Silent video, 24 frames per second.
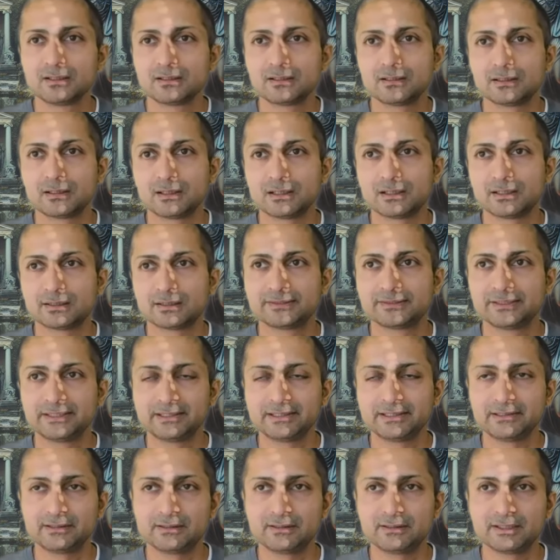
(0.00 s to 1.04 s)
uh,
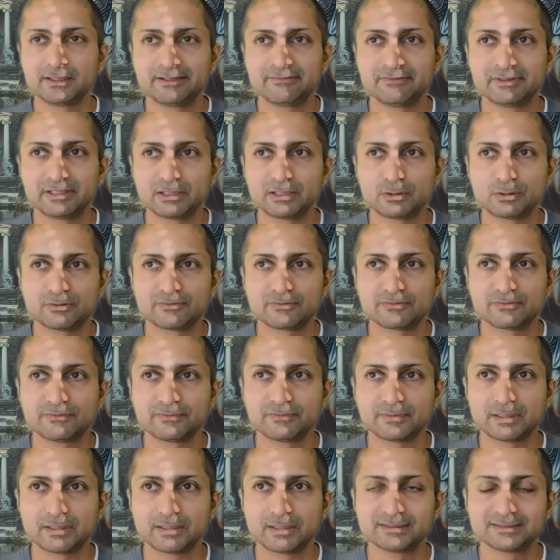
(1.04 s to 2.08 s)
their level of uh,